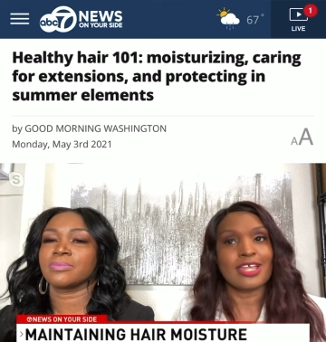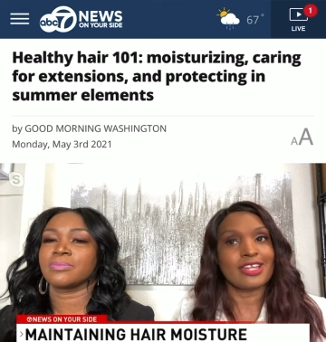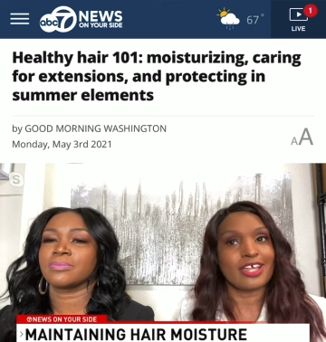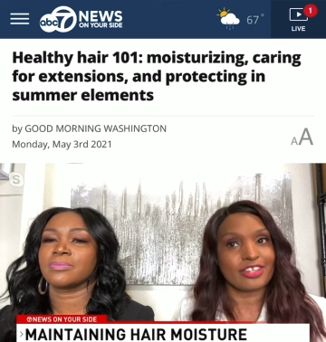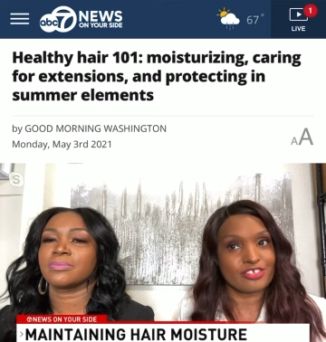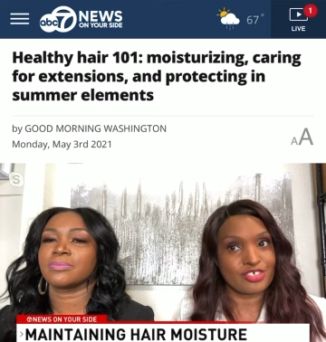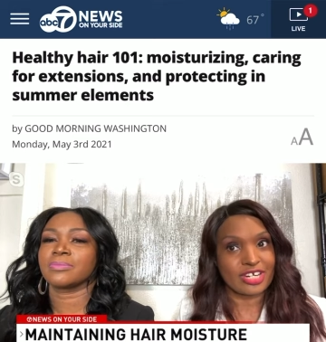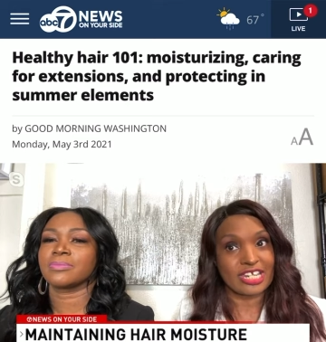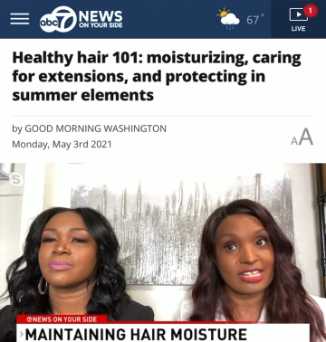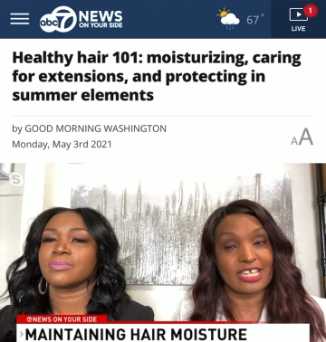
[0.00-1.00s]
Speaker 1: Now, the
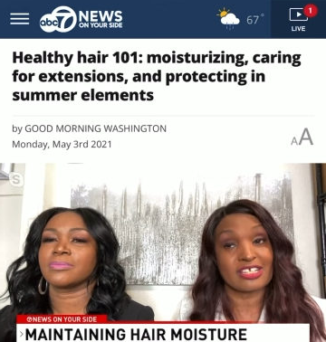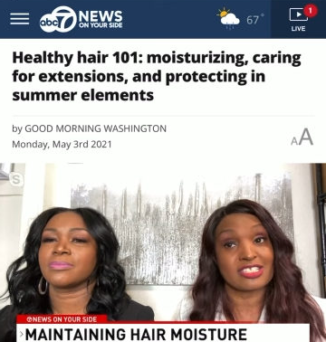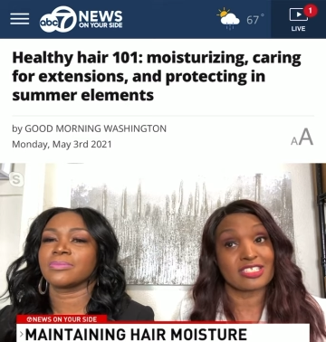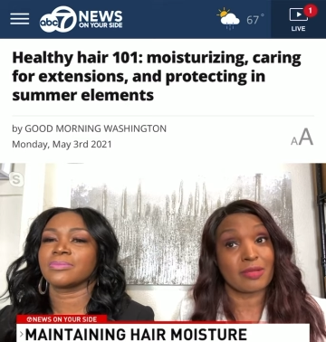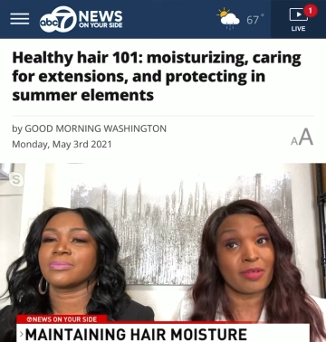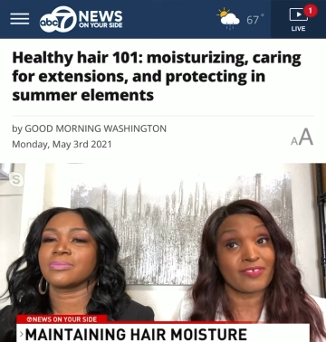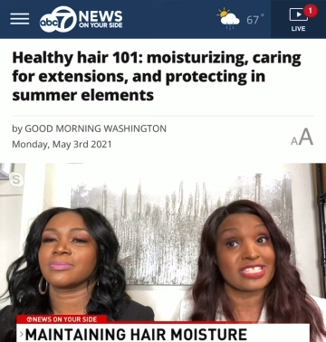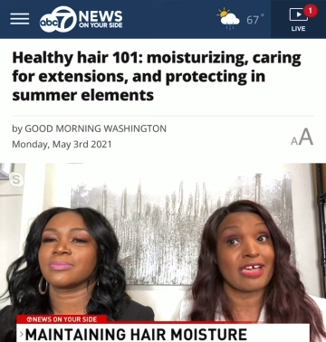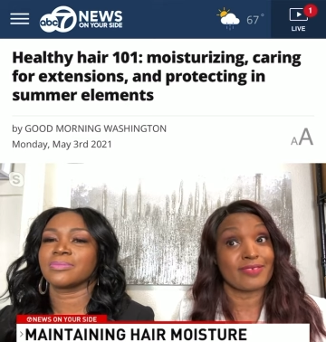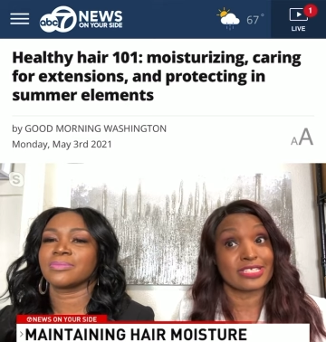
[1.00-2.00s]
tricky thing is some of us
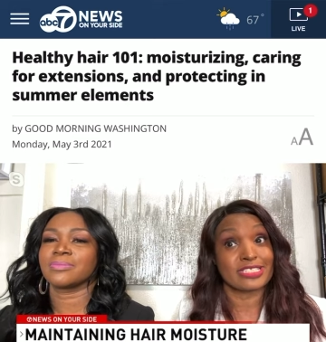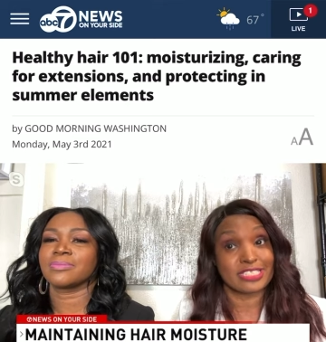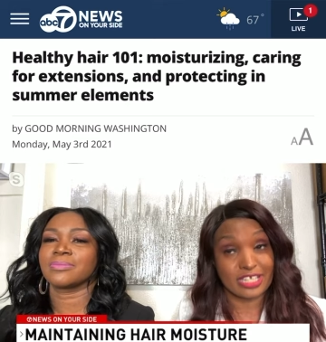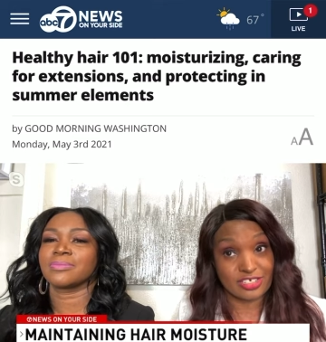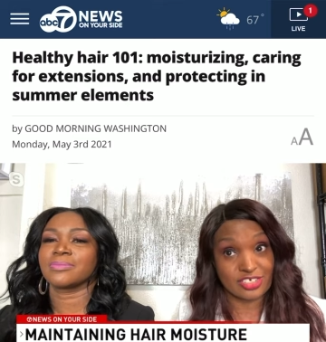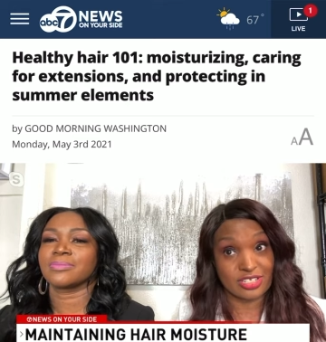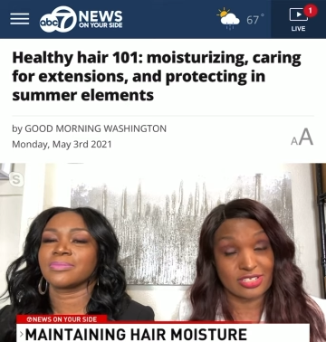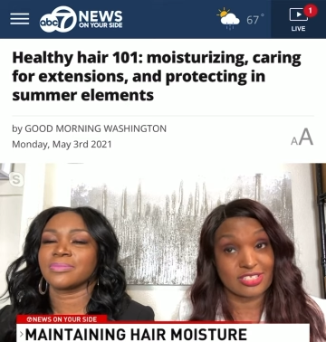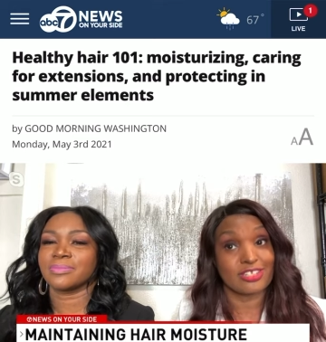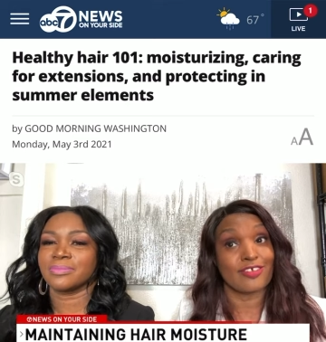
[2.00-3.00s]
have extensions,
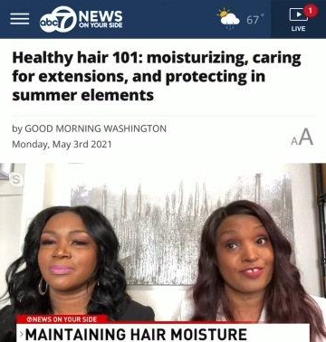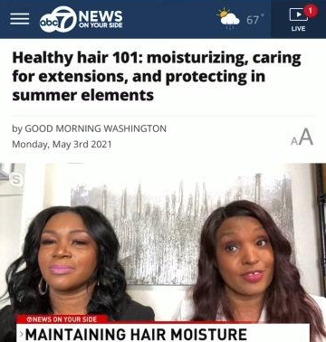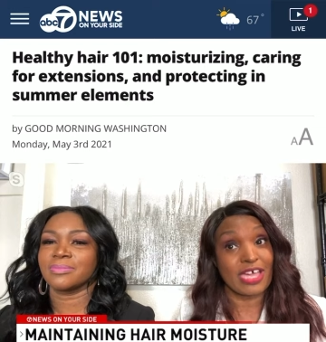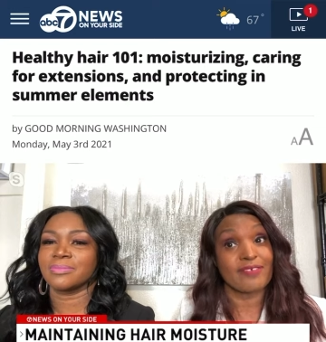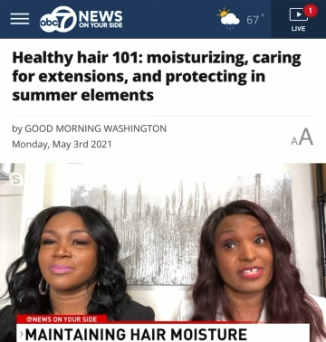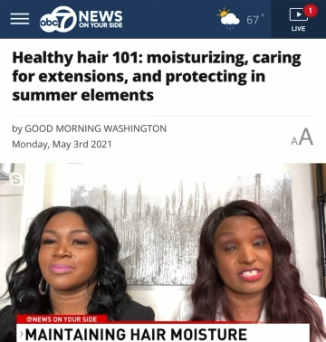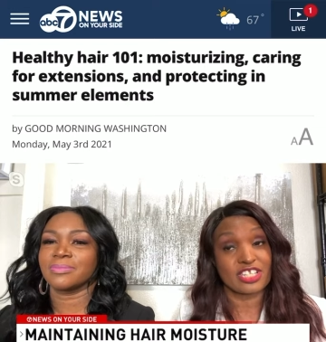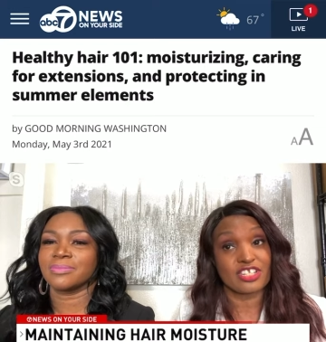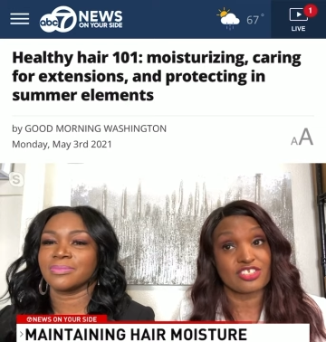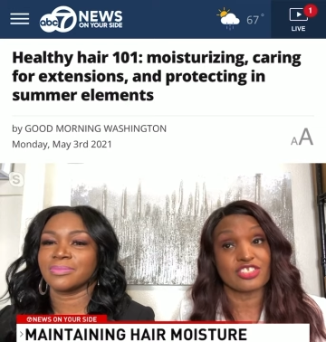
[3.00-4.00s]
and if you have
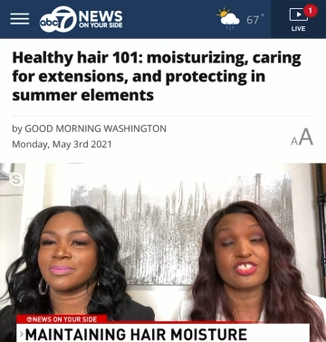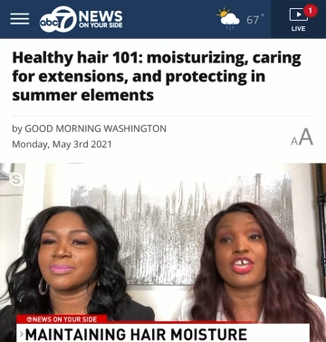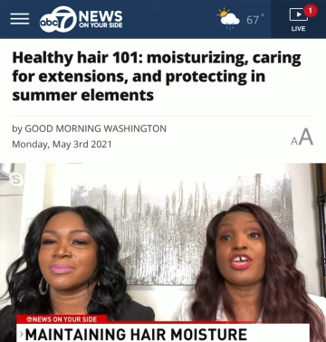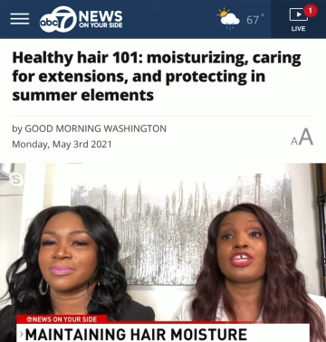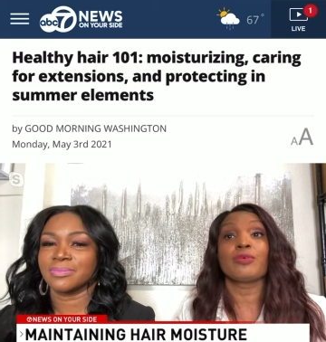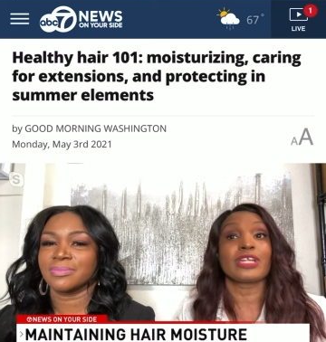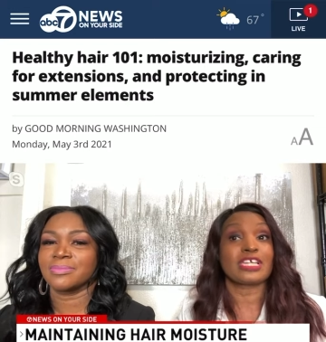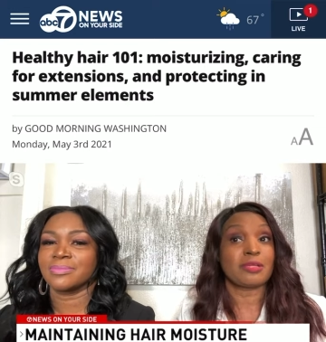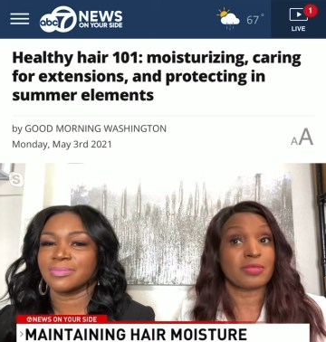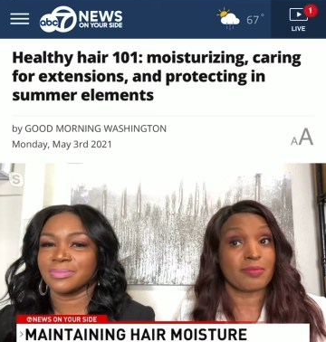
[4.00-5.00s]
extensions, you want to
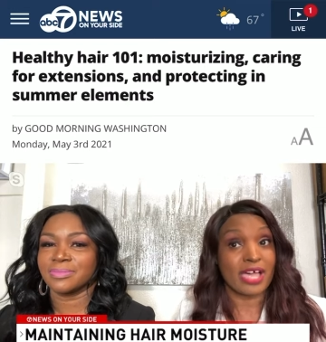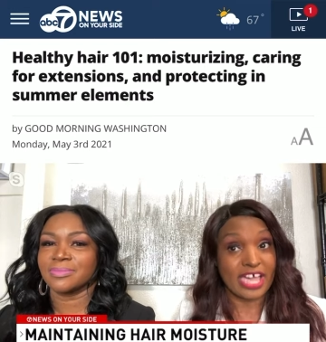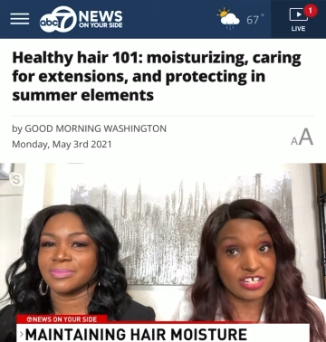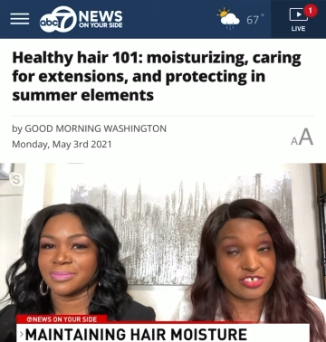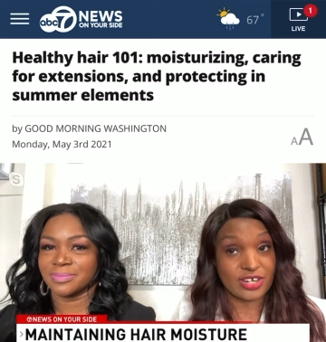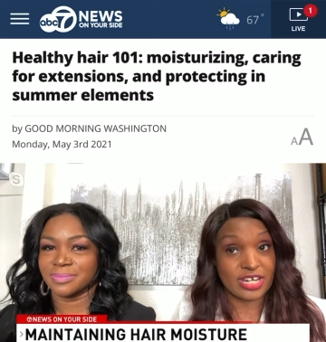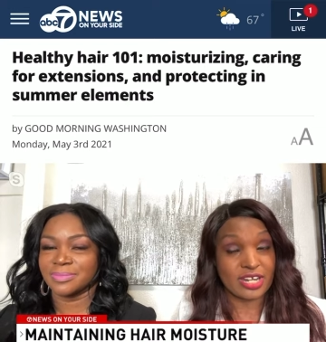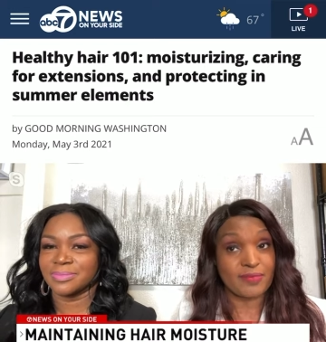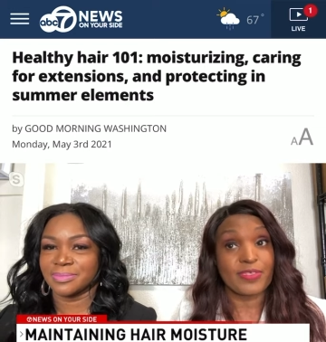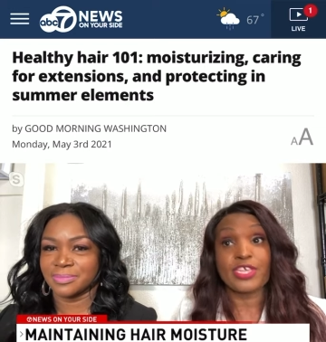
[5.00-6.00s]
keep them
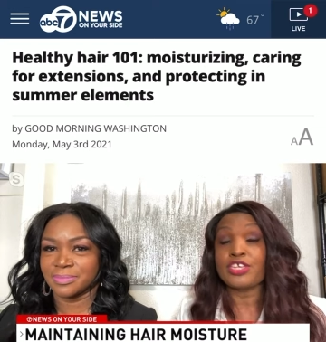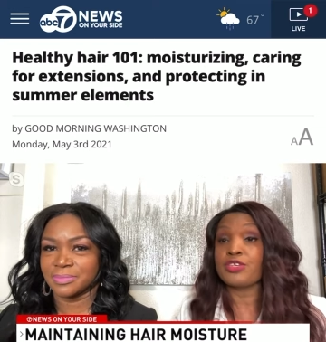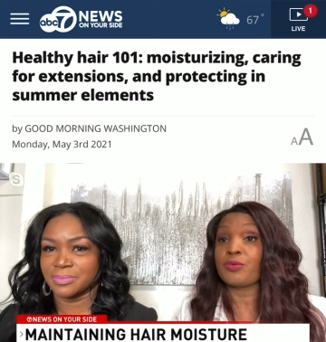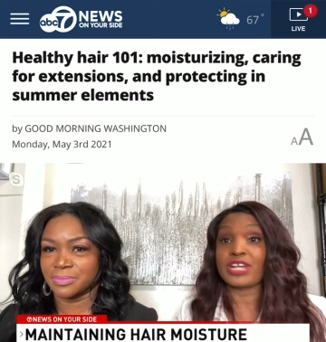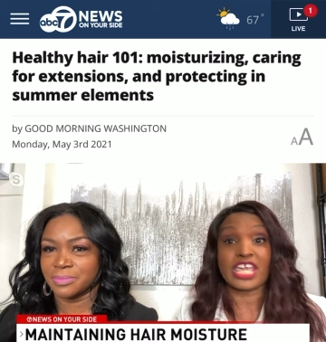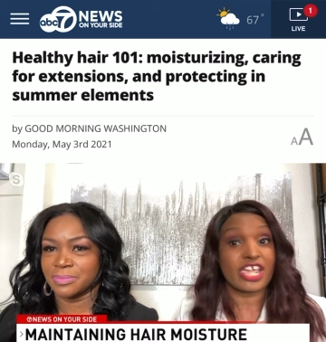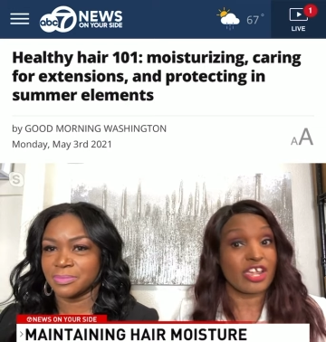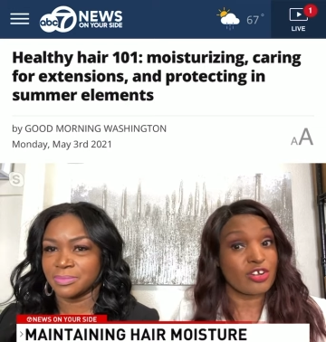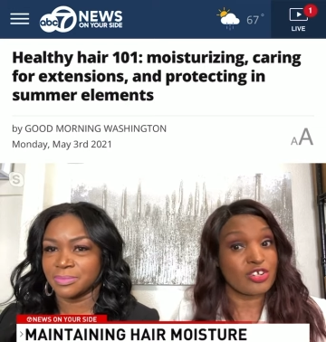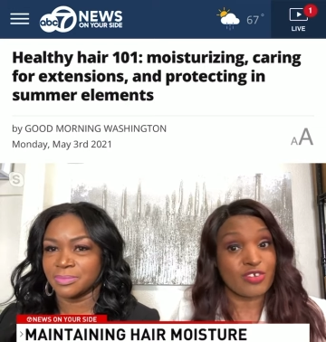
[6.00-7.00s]
hydrated. You want to
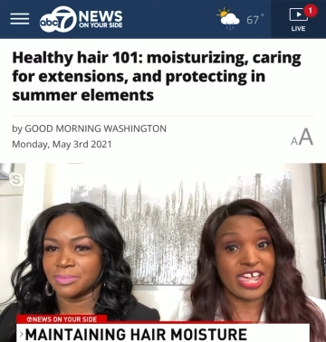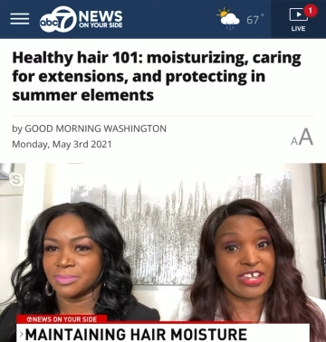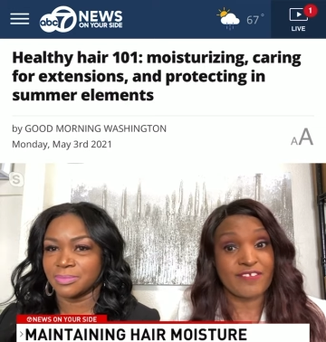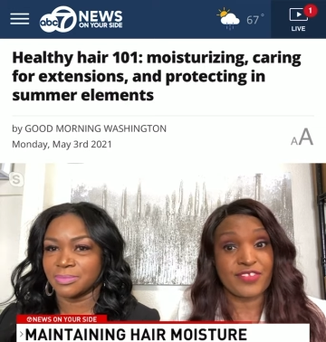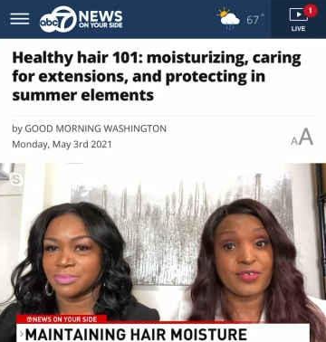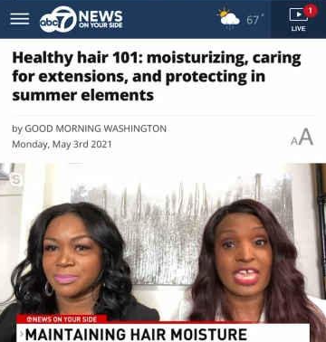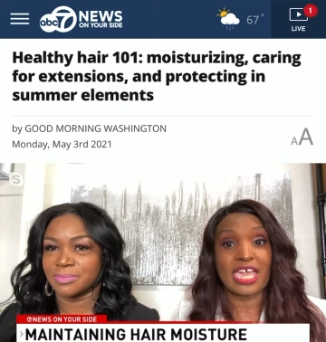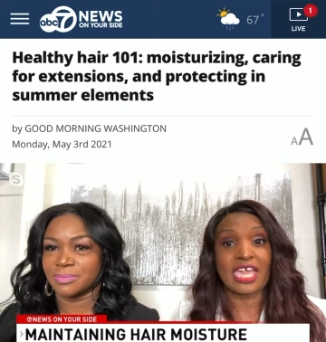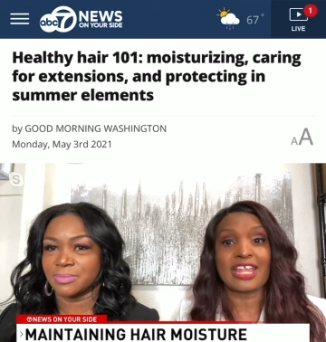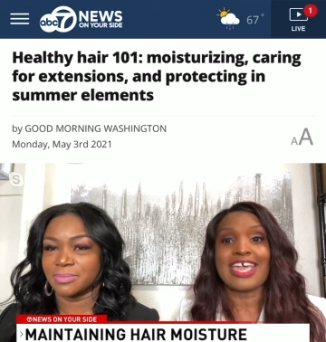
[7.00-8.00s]
air dry if you
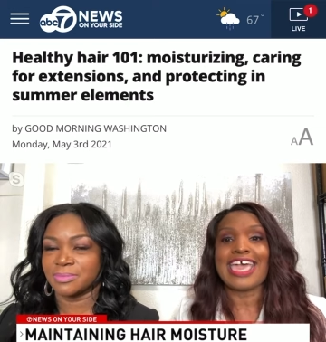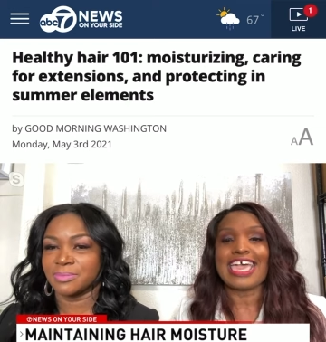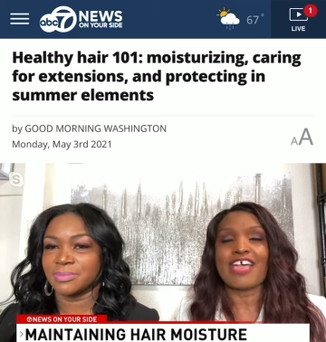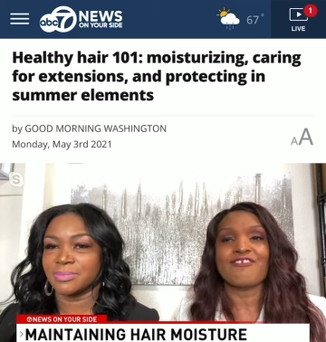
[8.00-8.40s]
can, and